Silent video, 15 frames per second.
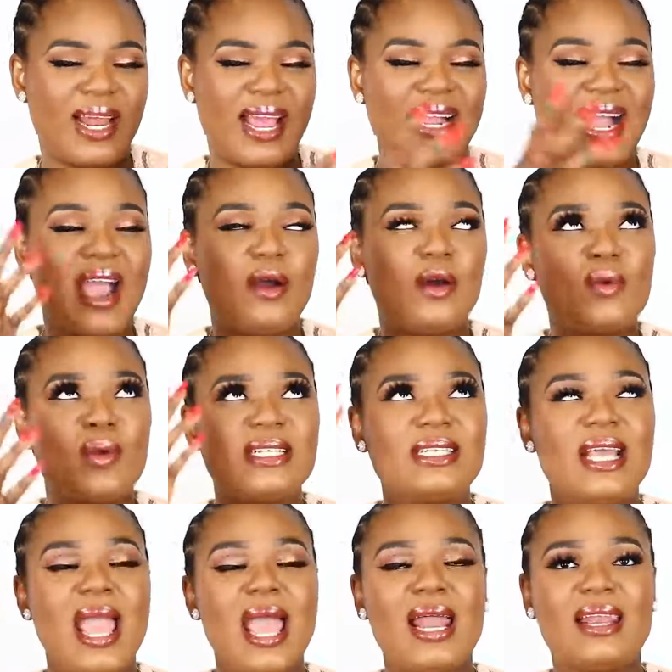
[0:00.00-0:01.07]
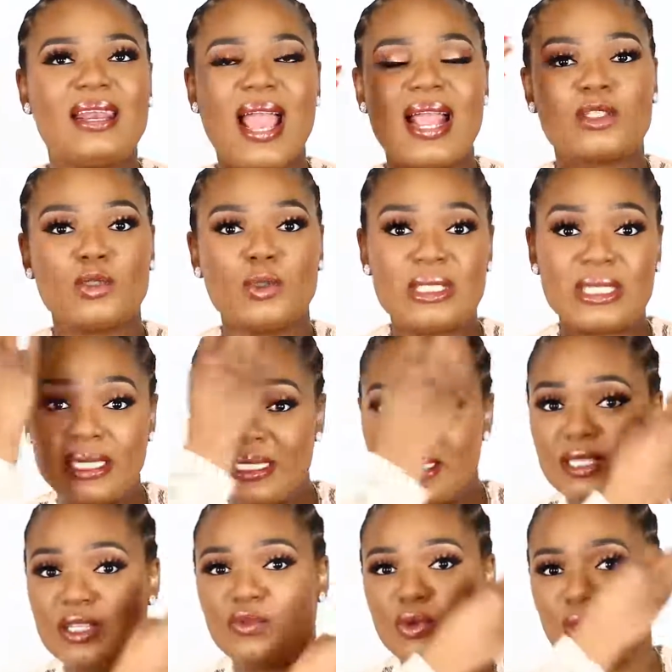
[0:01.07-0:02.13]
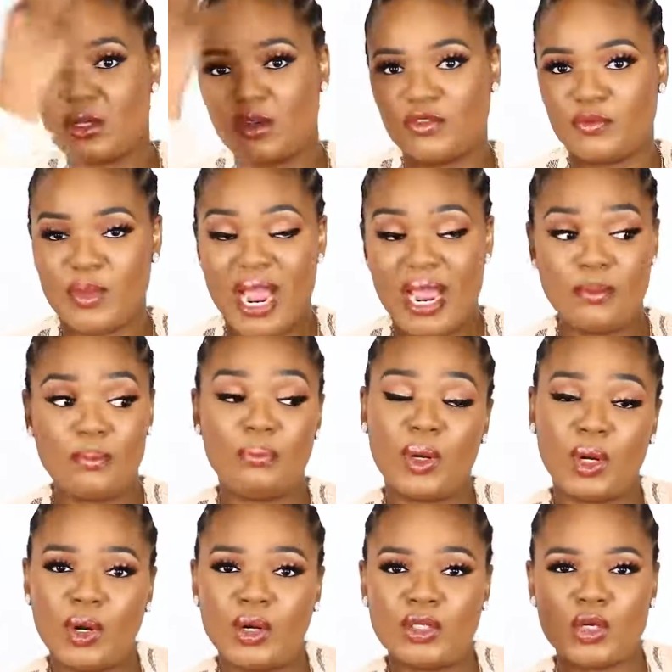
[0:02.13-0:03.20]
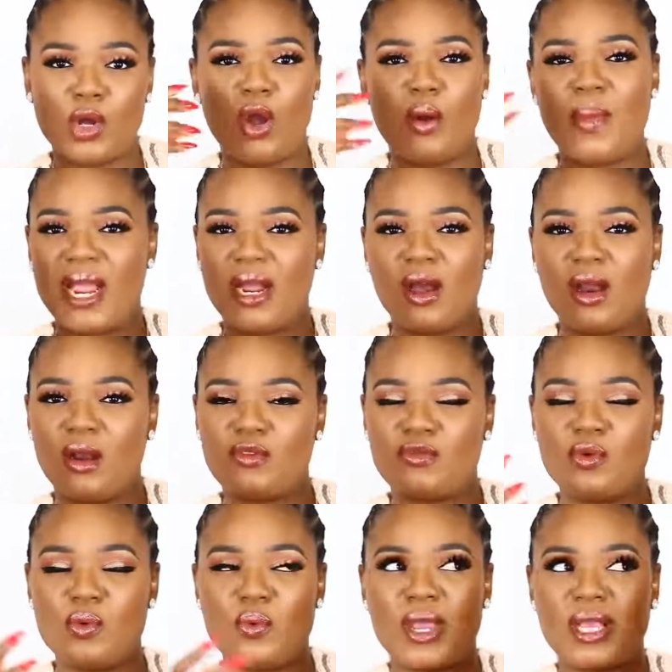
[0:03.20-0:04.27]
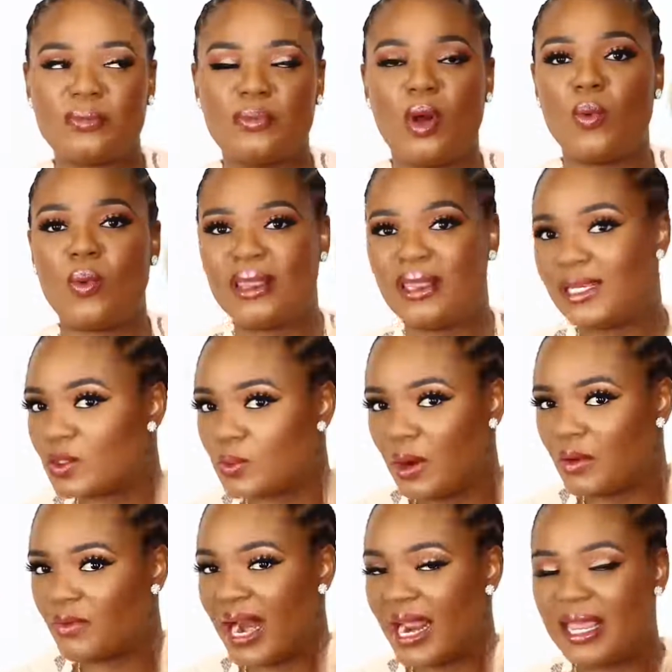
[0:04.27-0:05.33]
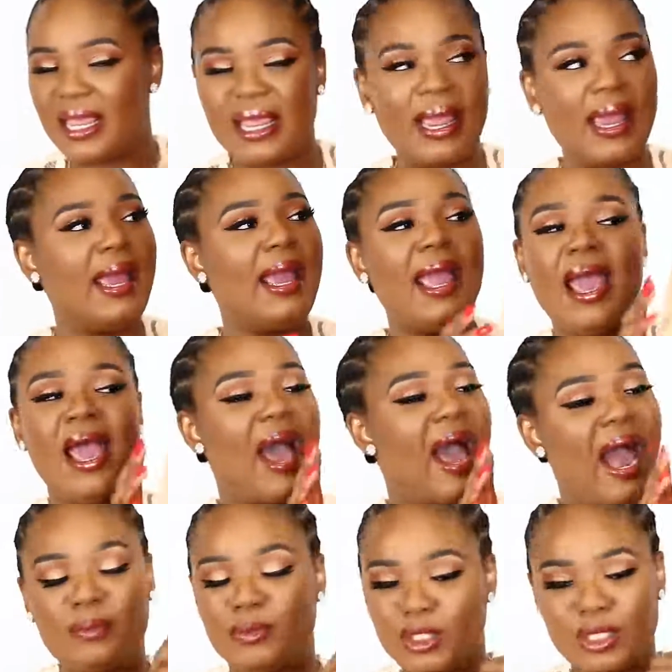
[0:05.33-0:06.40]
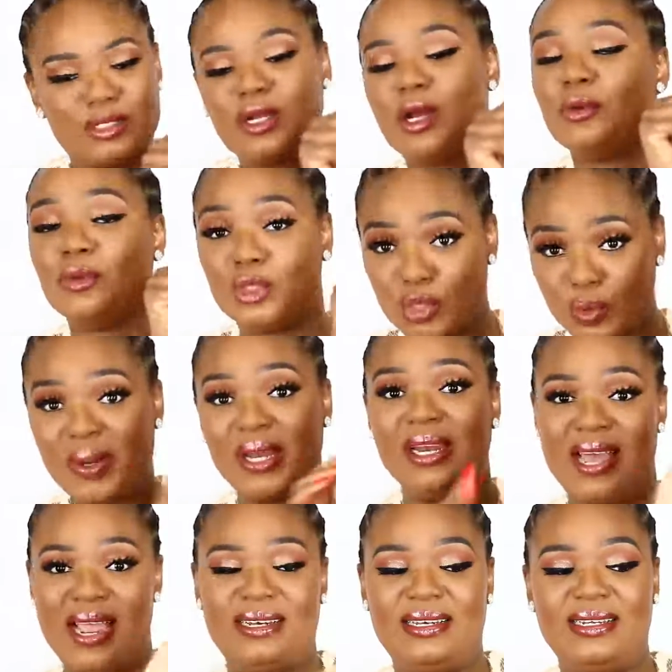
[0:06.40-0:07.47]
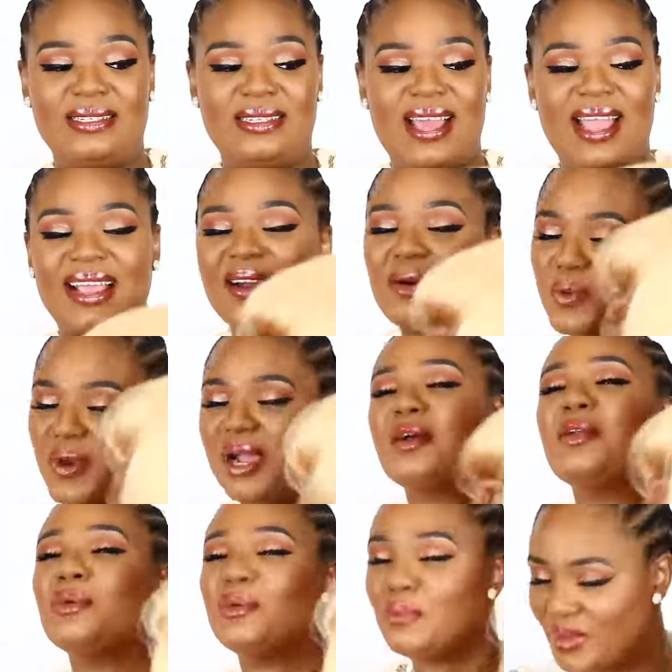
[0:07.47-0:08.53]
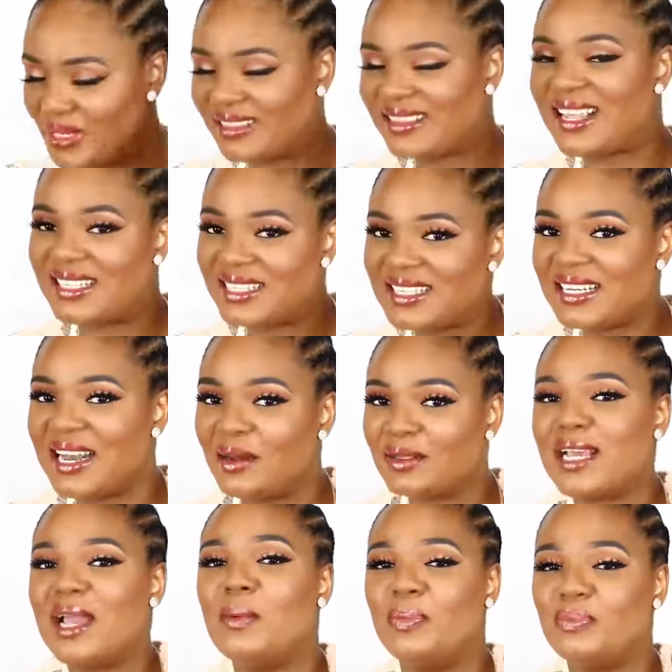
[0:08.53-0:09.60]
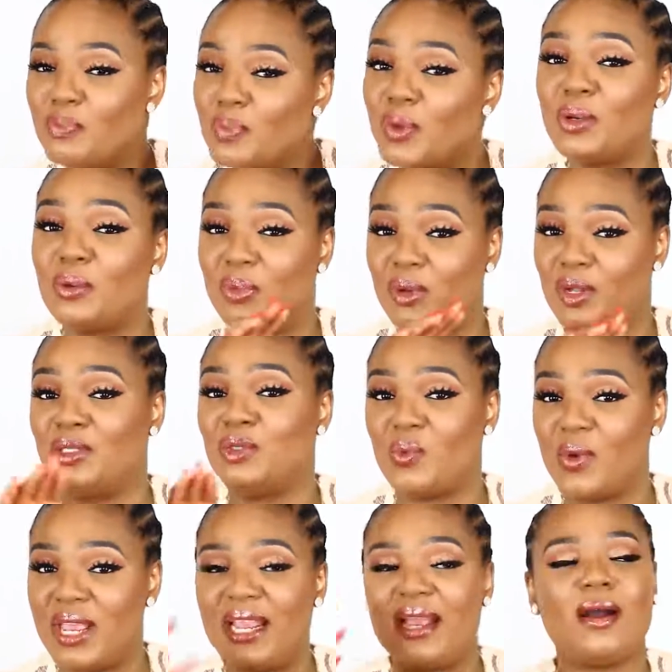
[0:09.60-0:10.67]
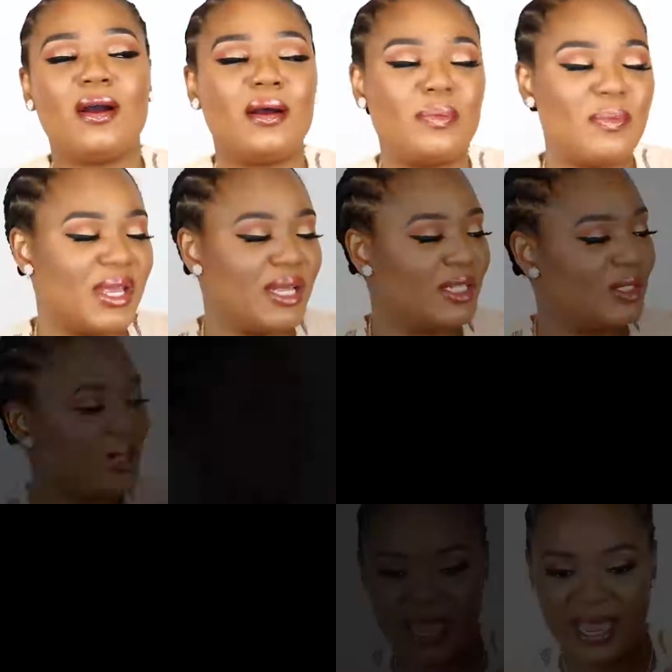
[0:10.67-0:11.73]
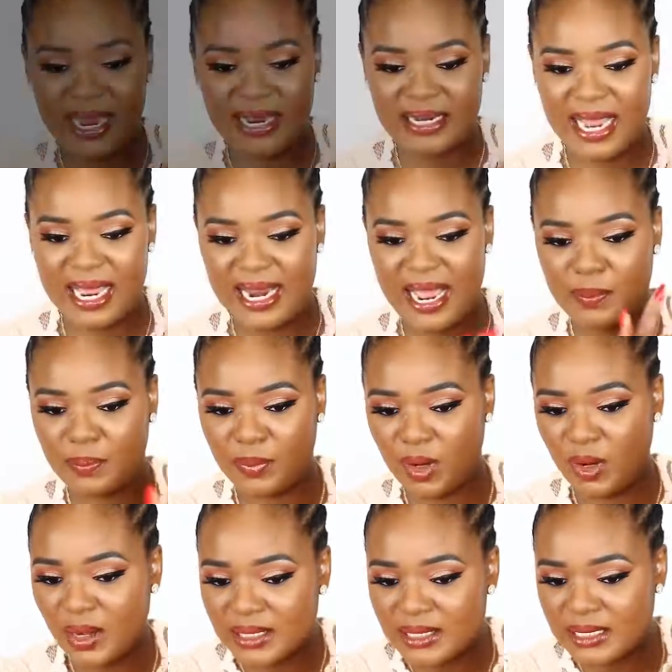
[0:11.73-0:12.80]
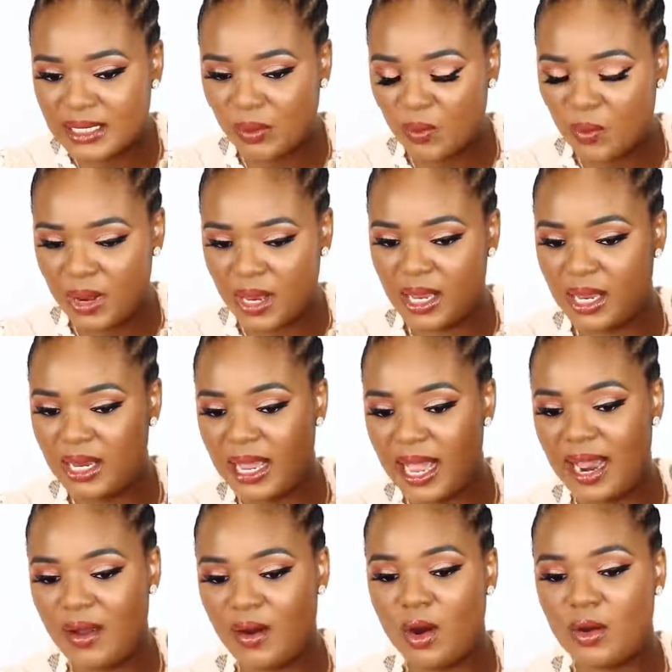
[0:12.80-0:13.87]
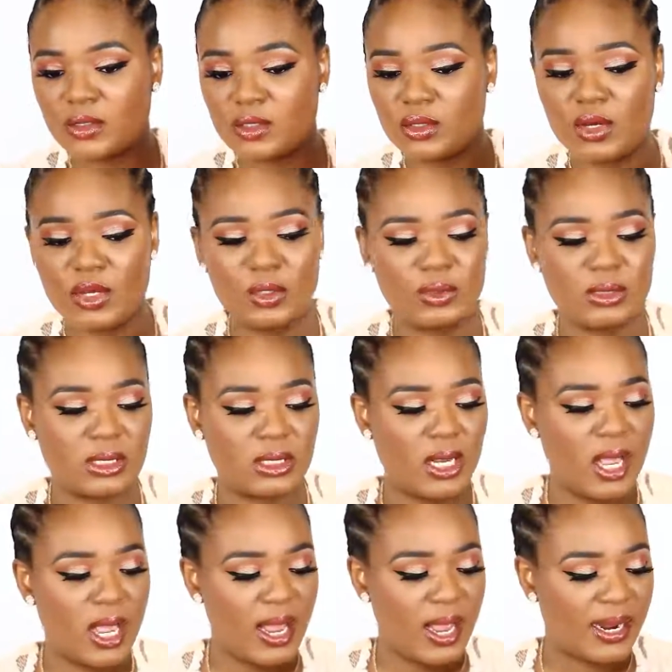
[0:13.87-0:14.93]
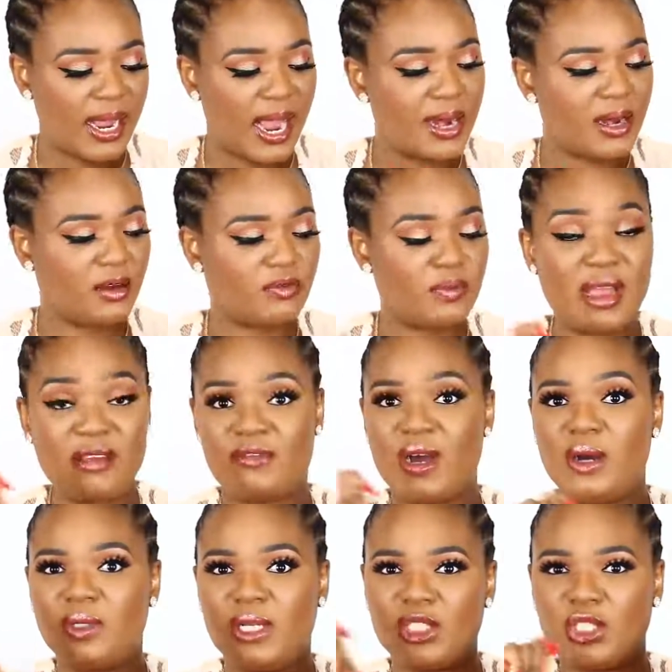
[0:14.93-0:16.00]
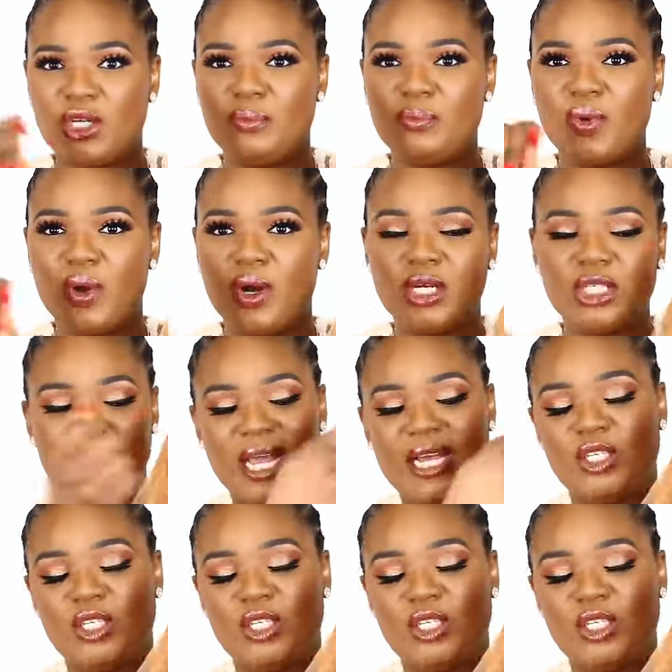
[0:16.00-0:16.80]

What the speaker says: Like, I always like to tint the root of my blonde or my colorful wig, but with this one right here, I'm just gonna do it like this. Like, we're gonna be testing out a pure blonde wig on me today. I went ahead and I plucked the wig. I also used kind of my foundation brush.